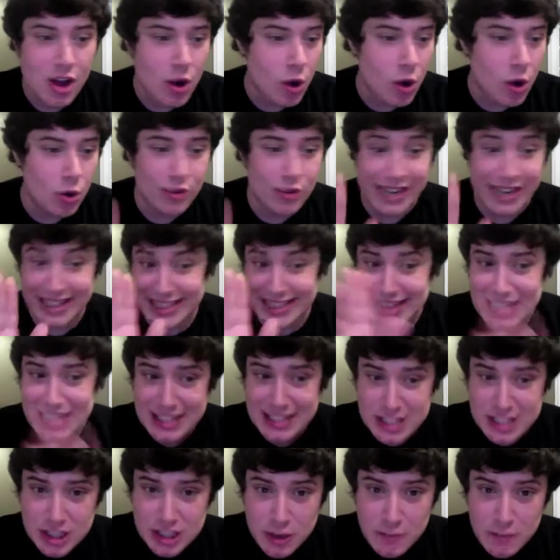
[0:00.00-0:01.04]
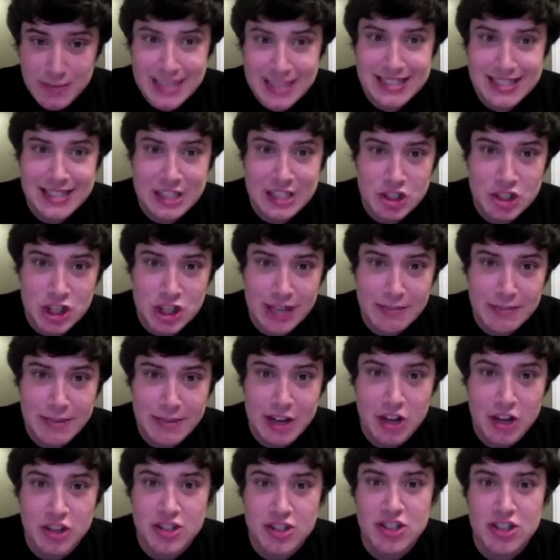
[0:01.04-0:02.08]
Alright, that's you messaging me
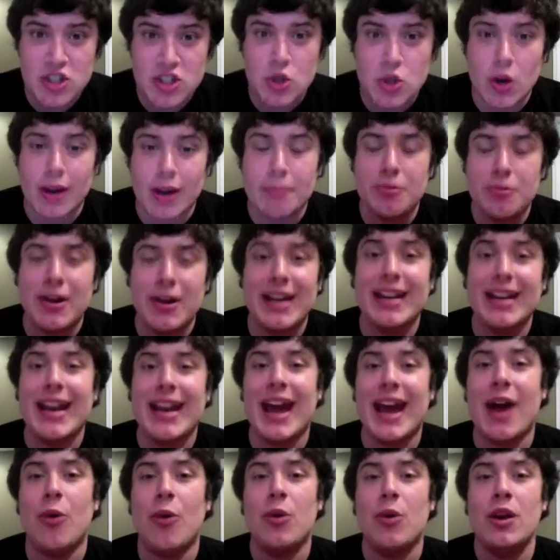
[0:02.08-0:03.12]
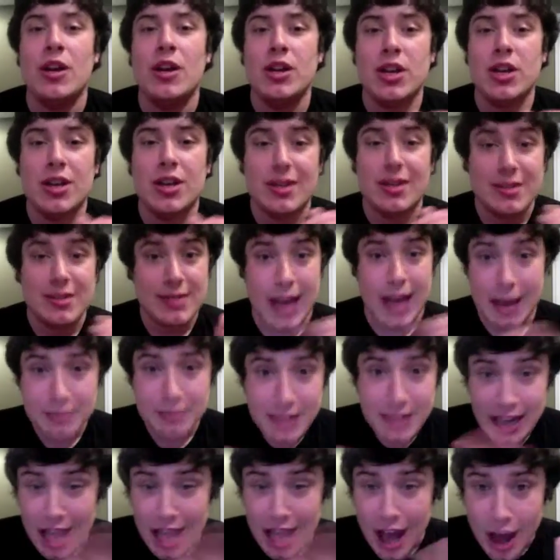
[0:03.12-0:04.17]
on the Skype right now. So I'm
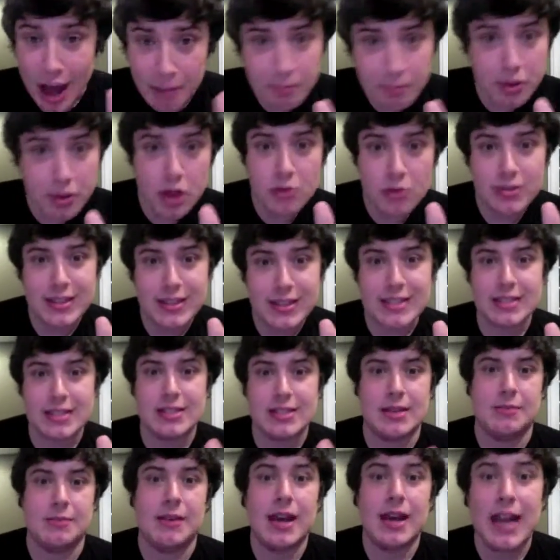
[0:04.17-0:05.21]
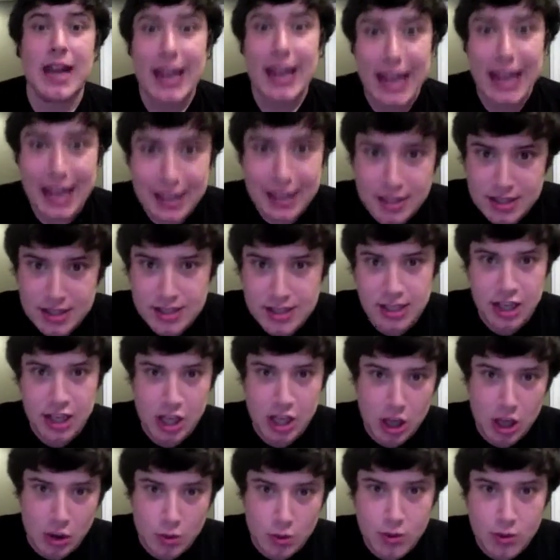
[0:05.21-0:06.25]
gonna upload this, I'm gonna answer
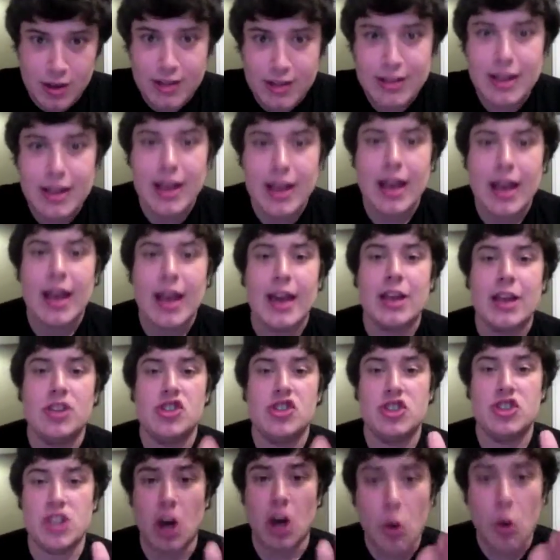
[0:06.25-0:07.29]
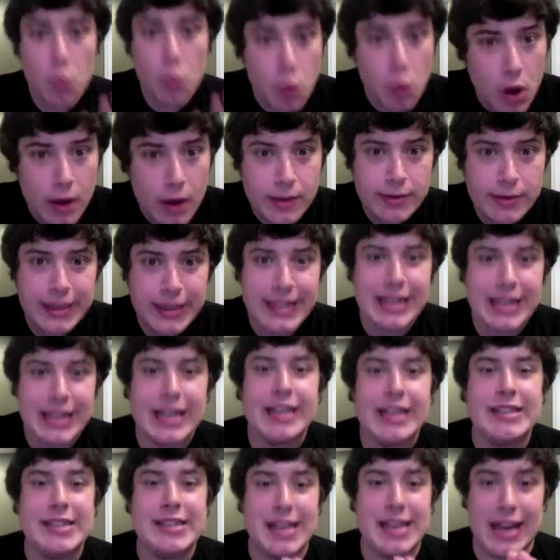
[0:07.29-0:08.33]
you. Don't worry,
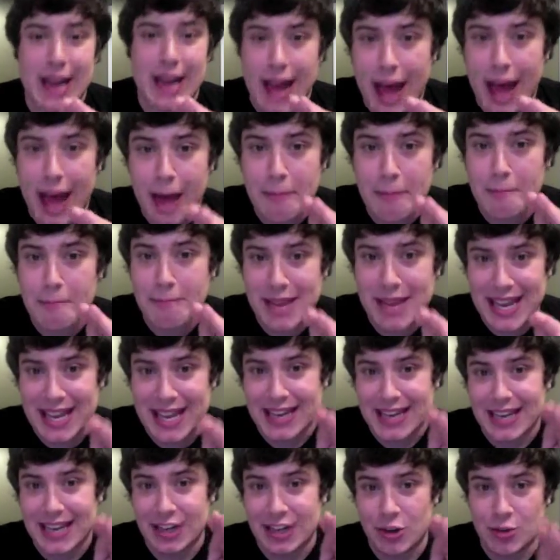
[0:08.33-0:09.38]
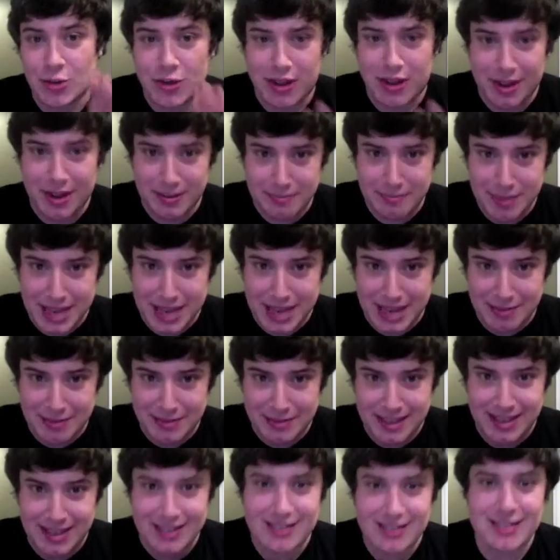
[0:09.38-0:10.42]
you're not being ignored,
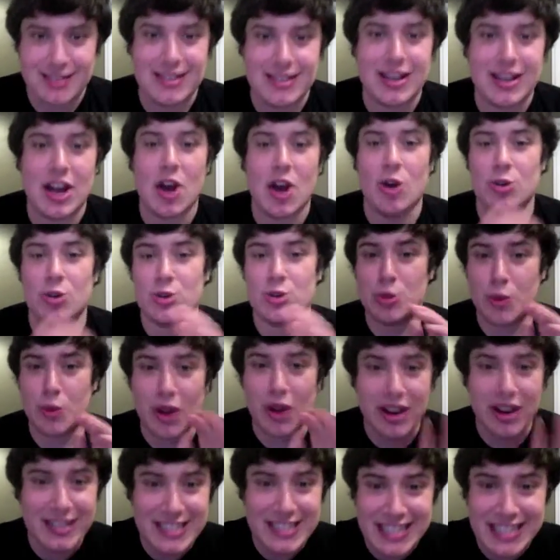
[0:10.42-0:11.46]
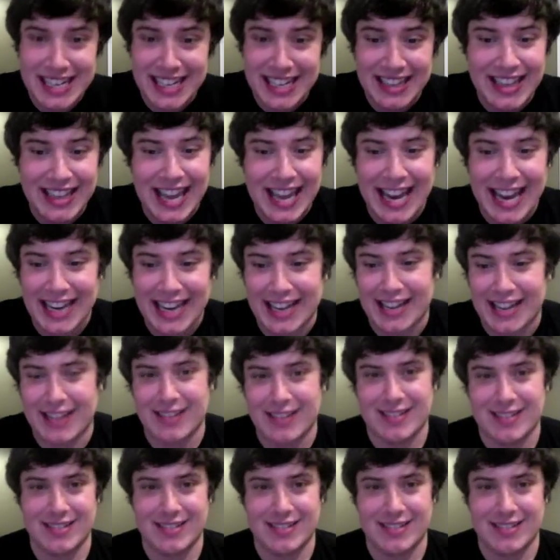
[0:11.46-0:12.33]
baby. I'll talk to you later.